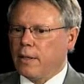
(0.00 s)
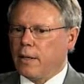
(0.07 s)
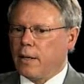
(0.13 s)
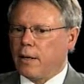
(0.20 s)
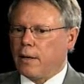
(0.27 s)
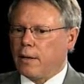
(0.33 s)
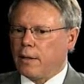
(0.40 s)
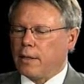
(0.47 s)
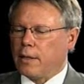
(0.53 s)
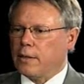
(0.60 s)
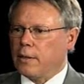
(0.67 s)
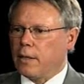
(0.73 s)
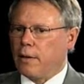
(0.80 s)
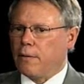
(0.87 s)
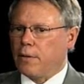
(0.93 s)

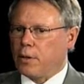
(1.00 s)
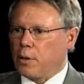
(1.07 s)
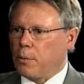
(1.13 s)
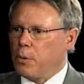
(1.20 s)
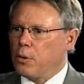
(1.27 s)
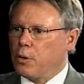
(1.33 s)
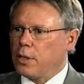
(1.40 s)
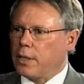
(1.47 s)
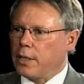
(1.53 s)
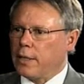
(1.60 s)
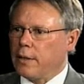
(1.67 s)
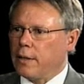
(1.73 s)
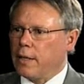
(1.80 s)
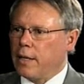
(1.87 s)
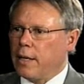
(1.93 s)
the
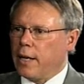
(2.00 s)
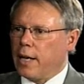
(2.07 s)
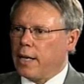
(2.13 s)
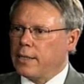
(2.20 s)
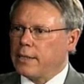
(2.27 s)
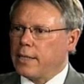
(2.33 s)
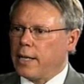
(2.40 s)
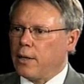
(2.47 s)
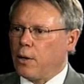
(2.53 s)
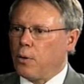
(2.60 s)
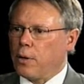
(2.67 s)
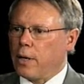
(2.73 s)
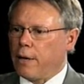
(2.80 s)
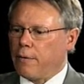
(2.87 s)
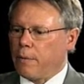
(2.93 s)
community and say,
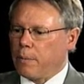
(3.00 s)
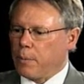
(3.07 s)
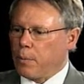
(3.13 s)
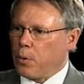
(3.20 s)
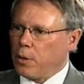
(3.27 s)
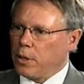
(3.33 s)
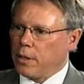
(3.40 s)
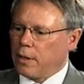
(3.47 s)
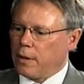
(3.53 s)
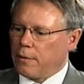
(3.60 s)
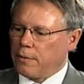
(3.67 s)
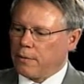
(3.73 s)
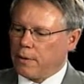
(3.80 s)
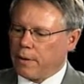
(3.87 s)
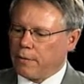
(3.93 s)
okay, from the point
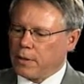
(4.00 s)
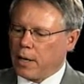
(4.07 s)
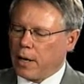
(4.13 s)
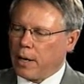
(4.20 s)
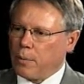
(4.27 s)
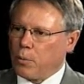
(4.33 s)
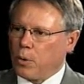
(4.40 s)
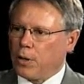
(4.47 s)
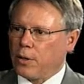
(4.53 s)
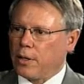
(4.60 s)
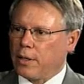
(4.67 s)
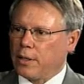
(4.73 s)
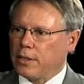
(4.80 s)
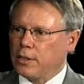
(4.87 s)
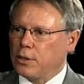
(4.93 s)
of time
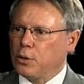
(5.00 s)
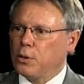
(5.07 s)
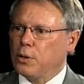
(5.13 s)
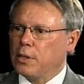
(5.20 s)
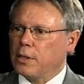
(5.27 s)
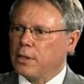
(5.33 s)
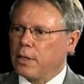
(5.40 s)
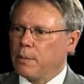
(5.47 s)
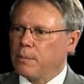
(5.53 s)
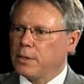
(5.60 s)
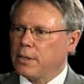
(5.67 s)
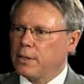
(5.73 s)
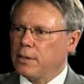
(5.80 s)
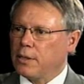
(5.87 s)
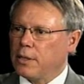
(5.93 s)
where a student
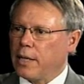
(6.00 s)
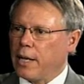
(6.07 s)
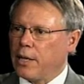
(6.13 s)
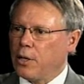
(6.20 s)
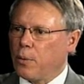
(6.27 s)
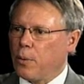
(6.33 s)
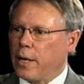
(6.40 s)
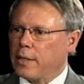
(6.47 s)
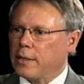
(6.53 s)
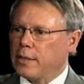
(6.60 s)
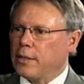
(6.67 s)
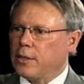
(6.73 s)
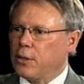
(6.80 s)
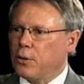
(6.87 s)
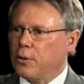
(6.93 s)
comes into AUS
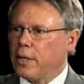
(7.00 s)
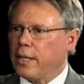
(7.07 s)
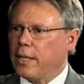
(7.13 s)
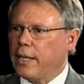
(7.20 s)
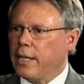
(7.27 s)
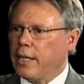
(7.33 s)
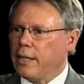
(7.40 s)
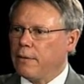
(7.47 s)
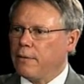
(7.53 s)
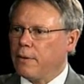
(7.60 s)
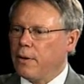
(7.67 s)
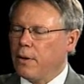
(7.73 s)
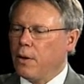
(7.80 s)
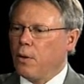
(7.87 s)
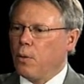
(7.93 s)
until they leave,
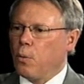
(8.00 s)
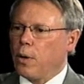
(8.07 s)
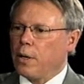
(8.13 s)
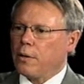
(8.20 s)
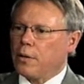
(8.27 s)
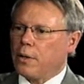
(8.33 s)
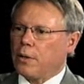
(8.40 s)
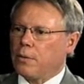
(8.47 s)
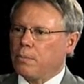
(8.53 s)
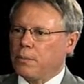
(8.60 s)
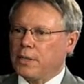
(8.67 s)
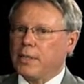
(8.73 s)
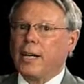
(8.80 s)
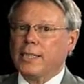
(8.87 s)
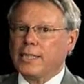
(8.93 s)
what are their,
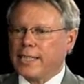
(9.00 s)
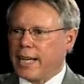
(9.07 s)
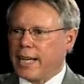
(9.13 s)
besides the